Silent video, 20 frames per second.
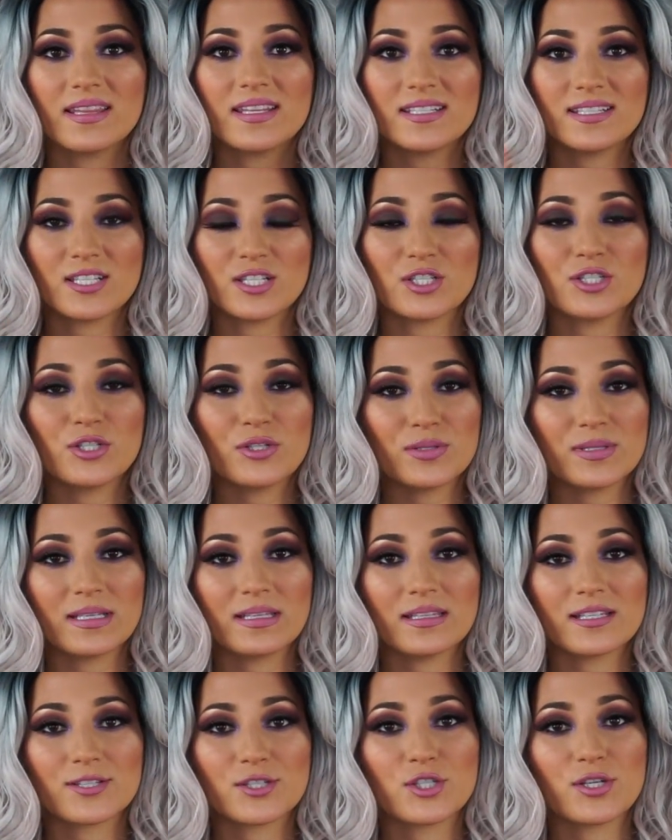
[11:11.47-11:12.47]
This is
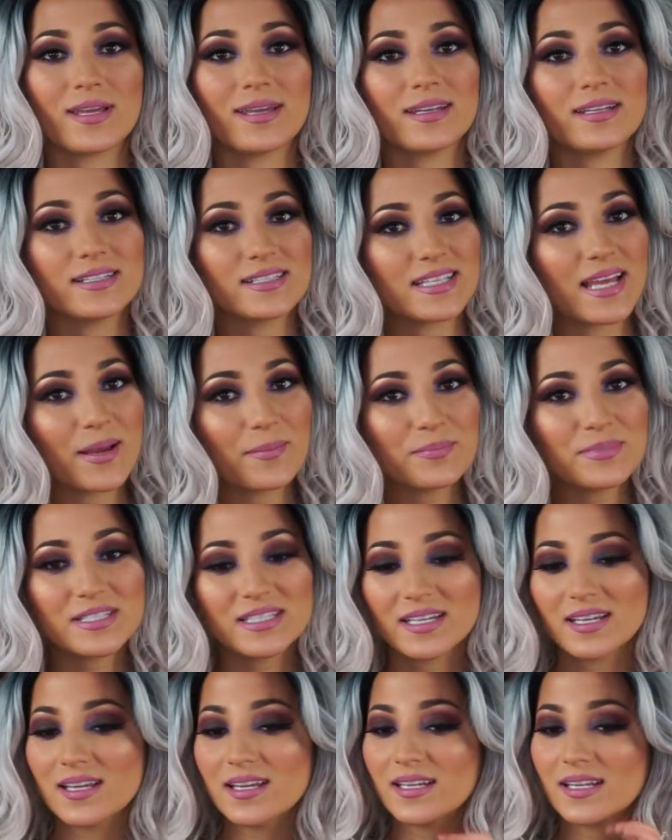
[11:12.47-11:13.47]
using the shade
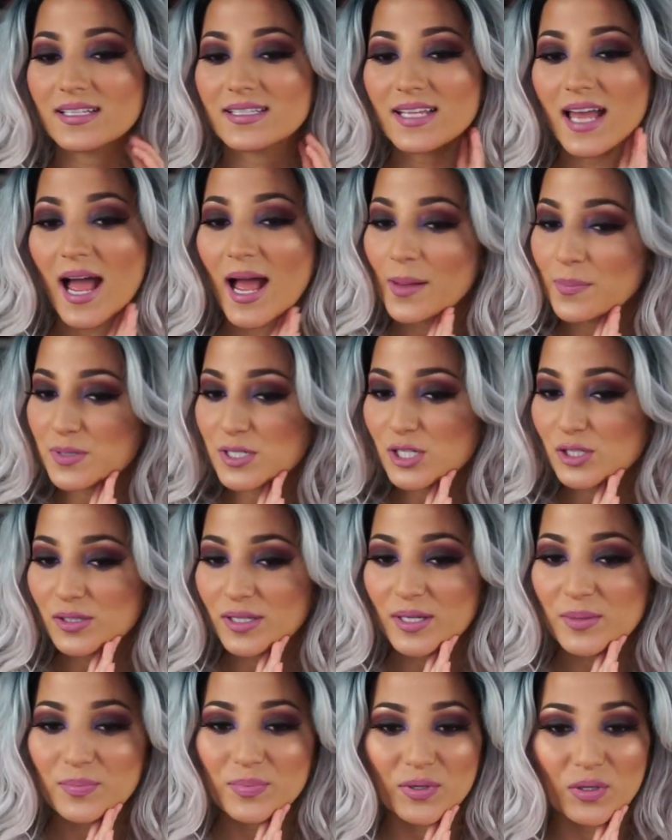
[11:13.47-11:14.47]
Tempting. It's
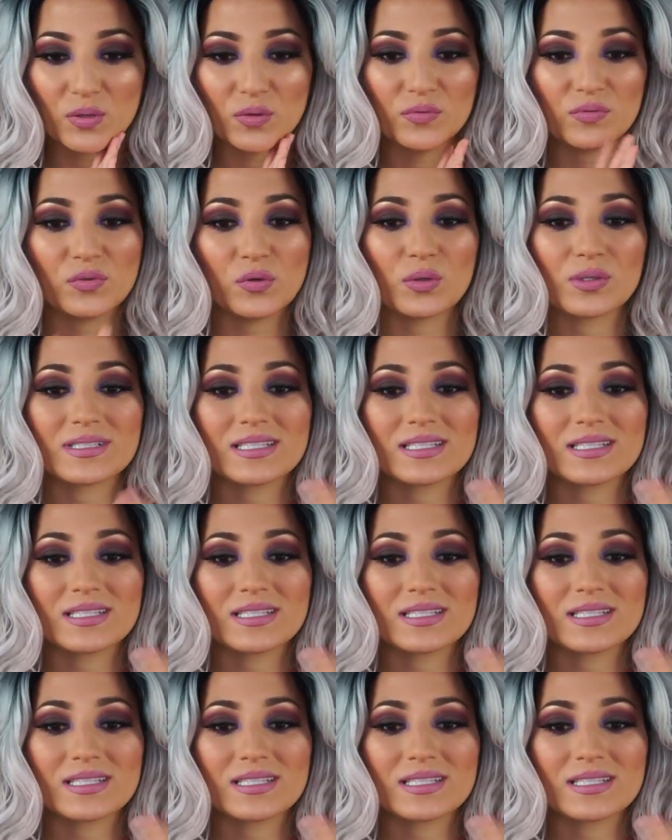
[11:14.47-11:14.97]
absolutely beautiful.